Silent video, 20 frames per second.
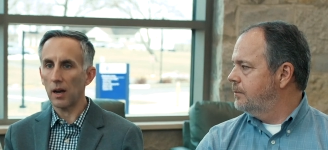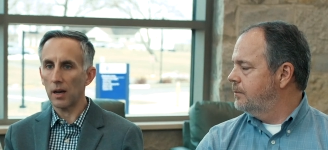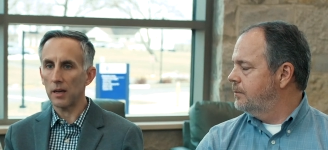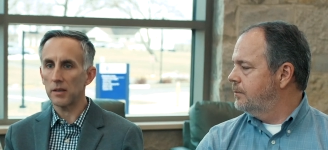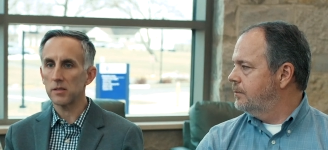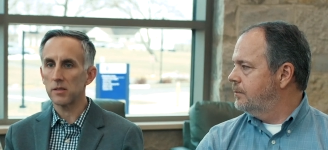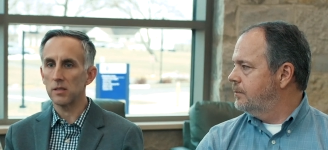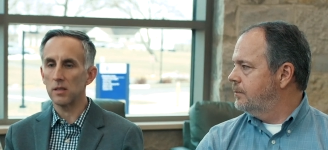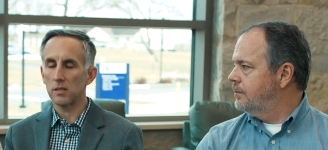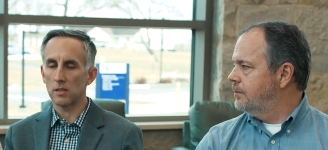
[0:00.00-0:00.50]

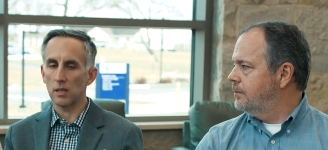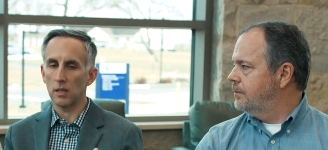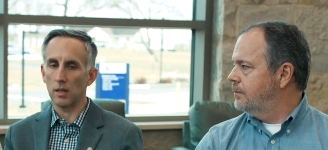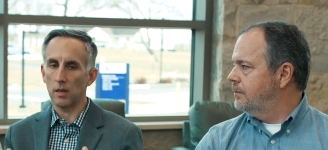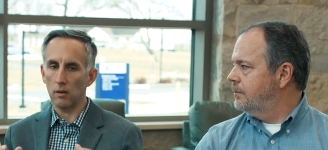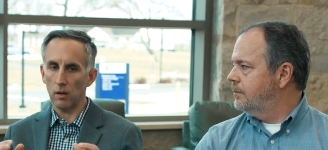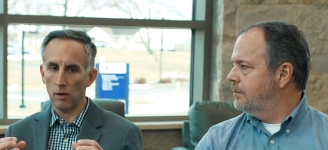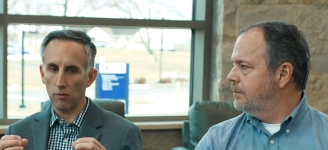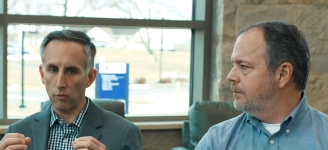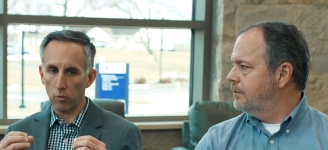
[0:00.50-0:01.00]
Speaker 1: us is
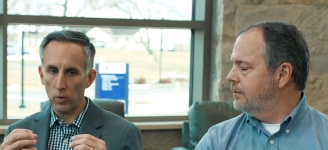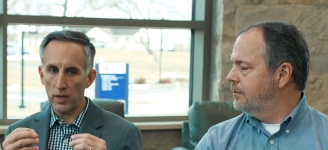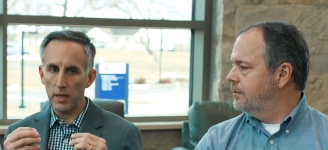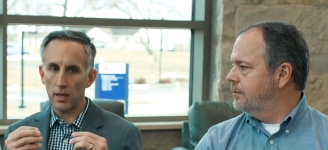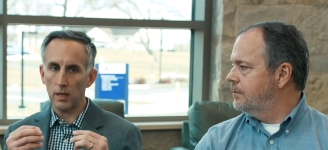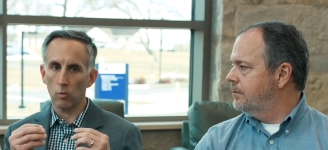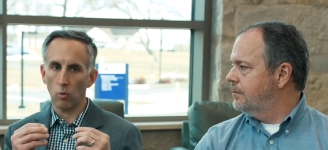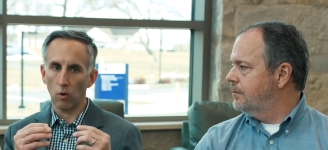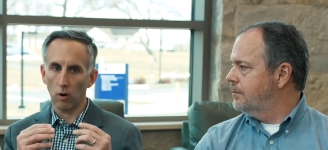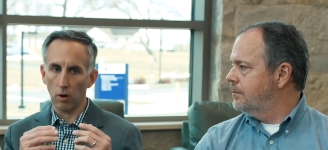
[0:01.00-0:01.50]
that if we
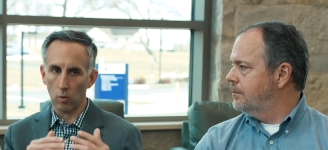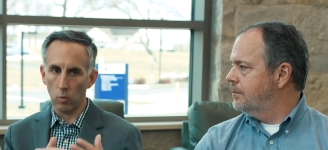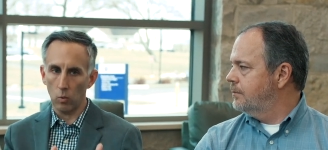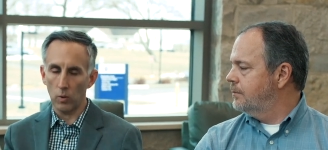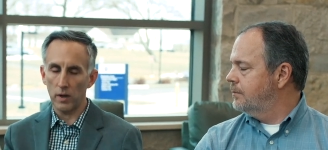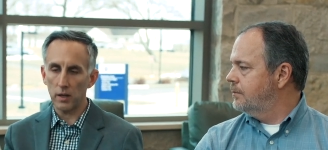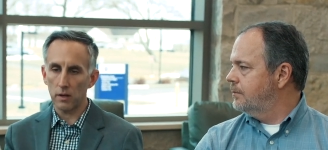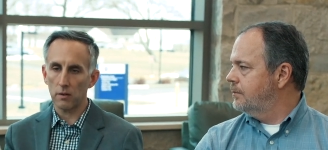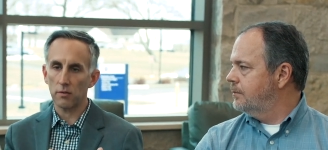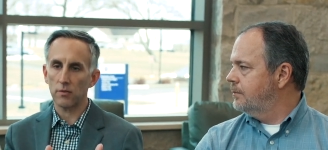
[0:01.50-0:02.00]
can work
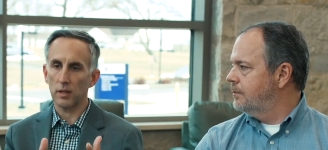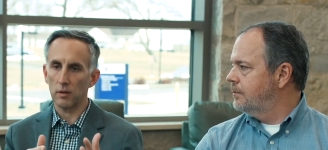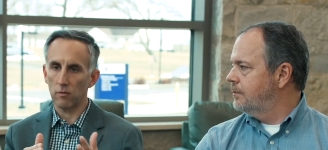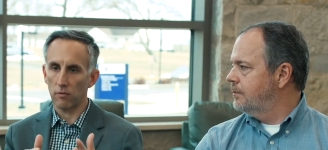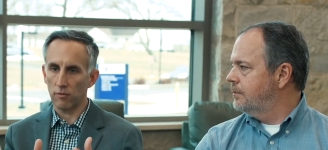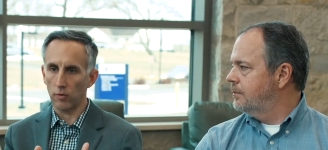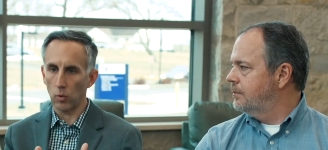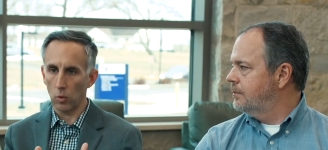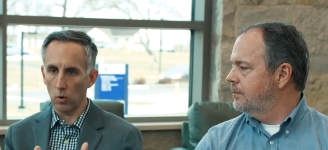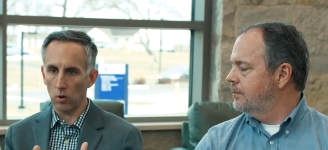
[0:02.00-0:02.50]
with and
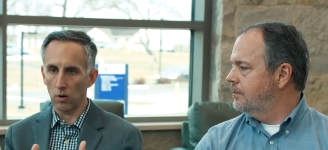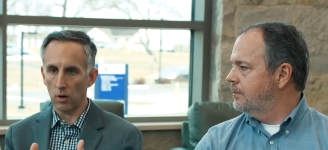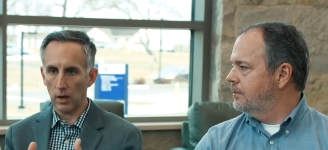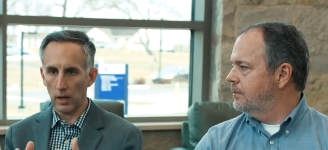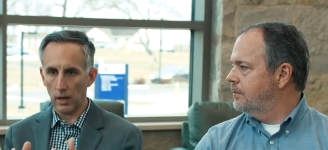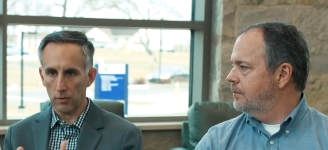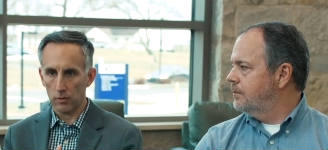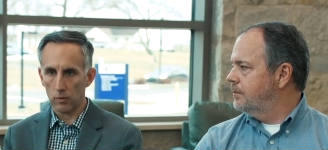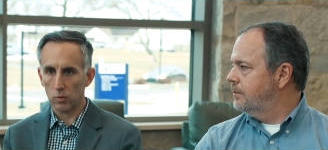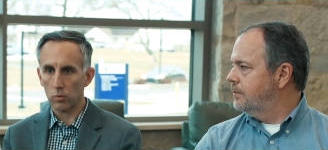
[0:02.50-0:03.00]
for
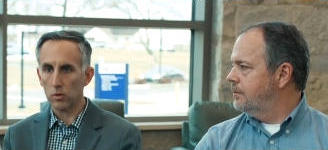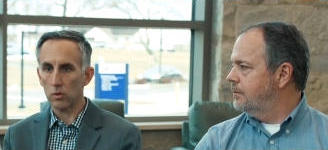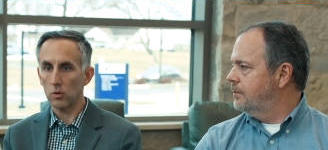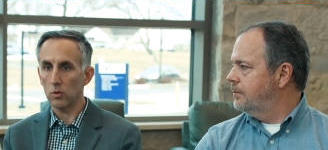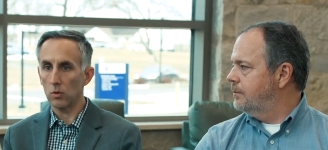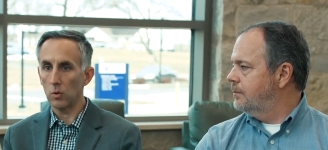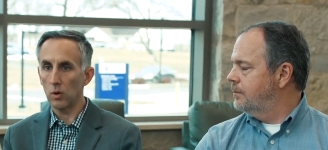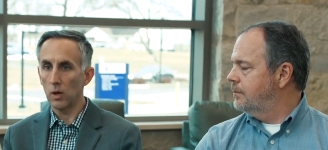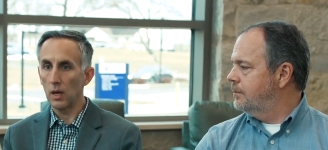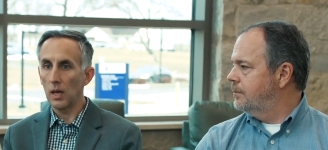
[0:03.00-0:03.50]
and
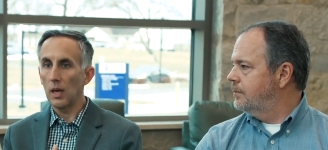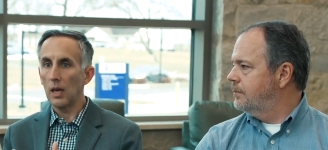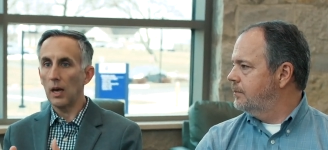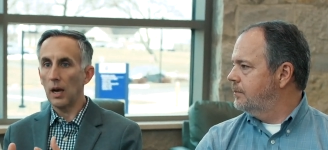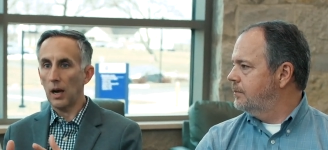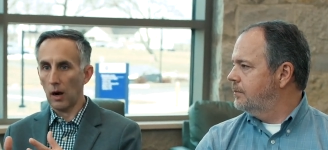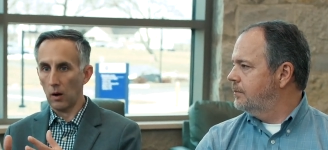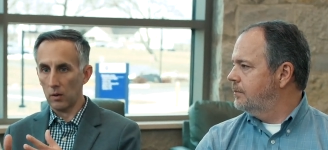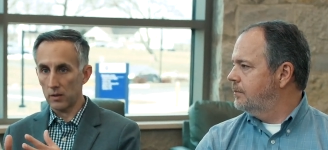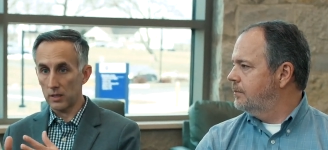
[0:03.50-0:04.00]
through
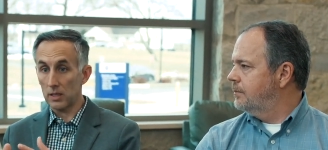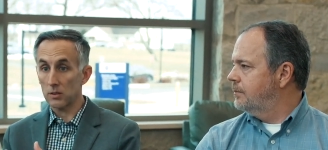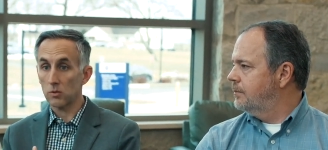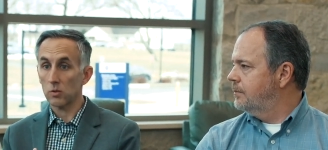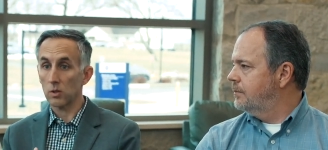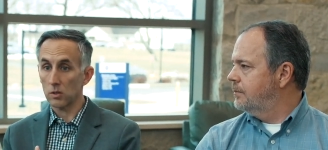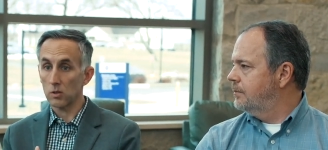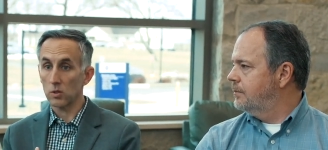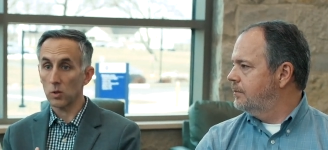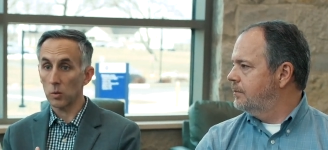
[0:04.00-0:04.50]
our
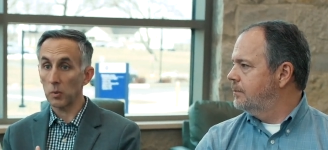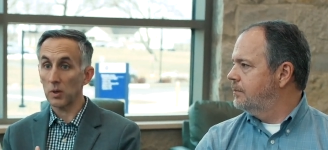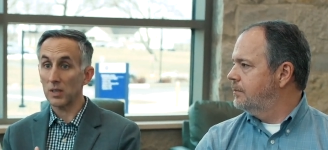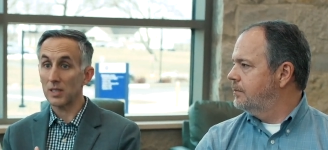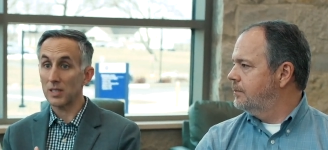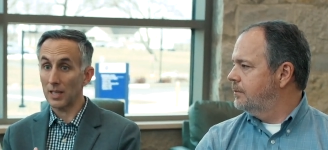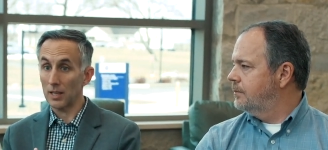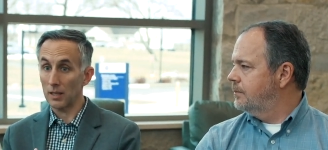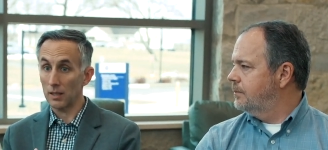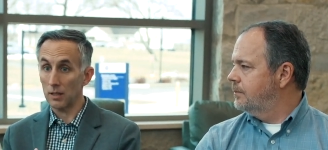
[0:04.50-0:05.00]
district
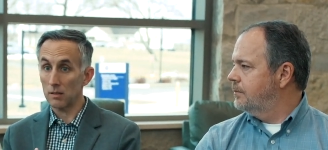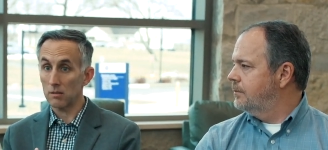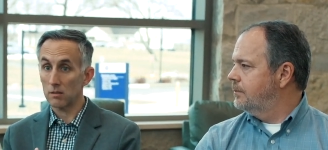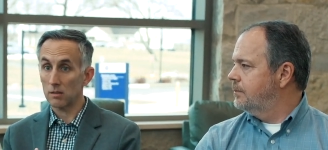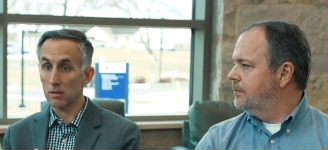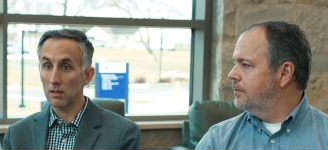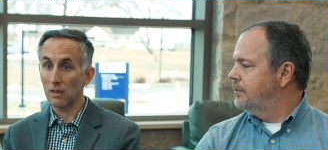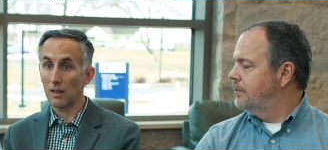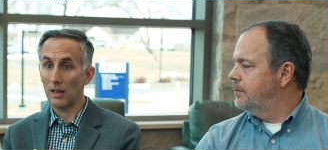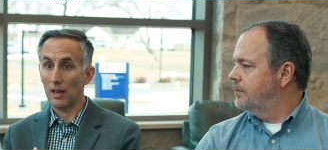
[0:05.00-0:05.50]

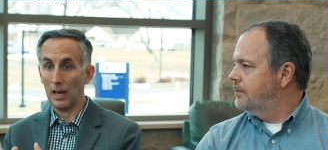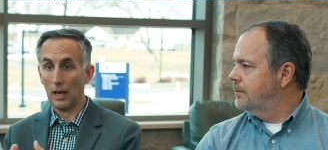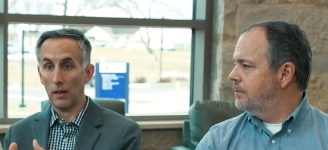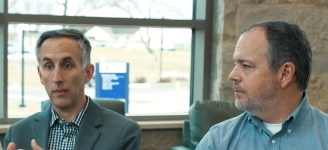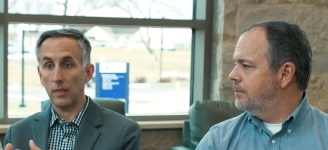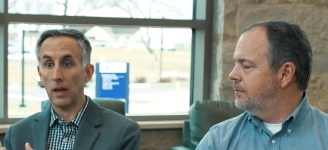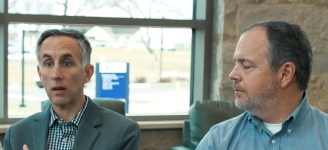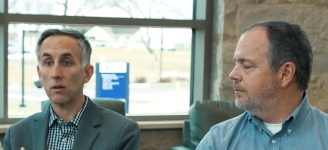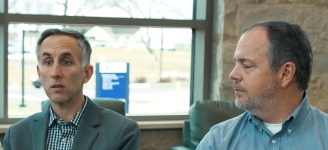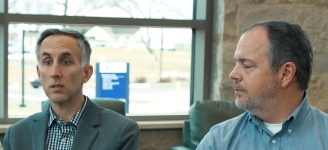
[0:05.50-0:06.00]
superintendents
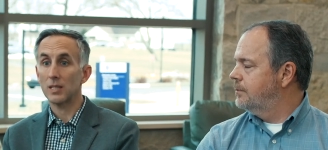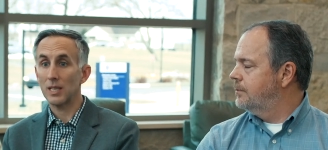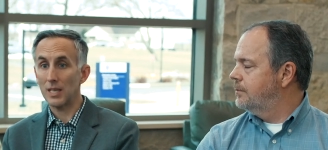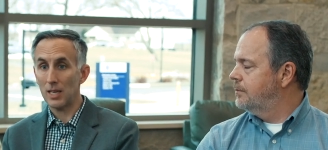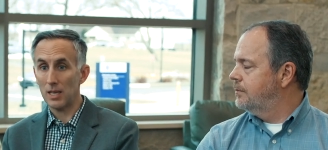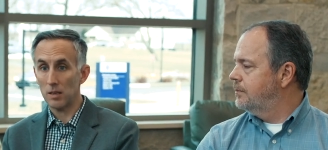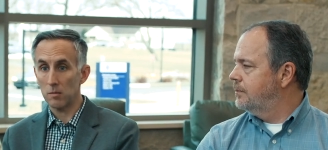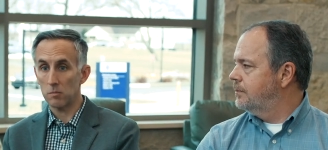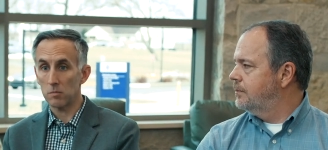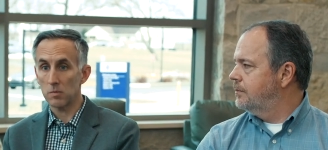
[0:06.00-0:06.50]
and their
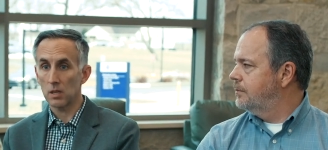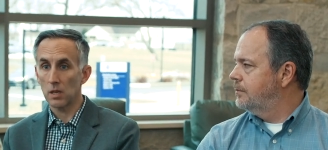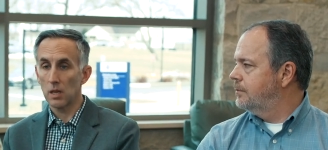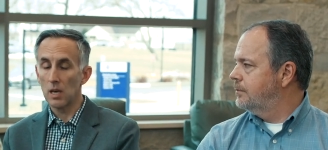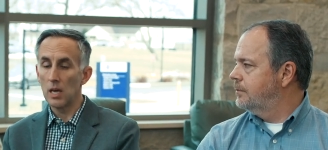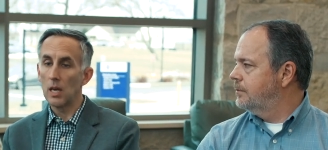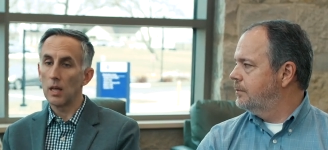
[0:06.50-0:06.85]
teams,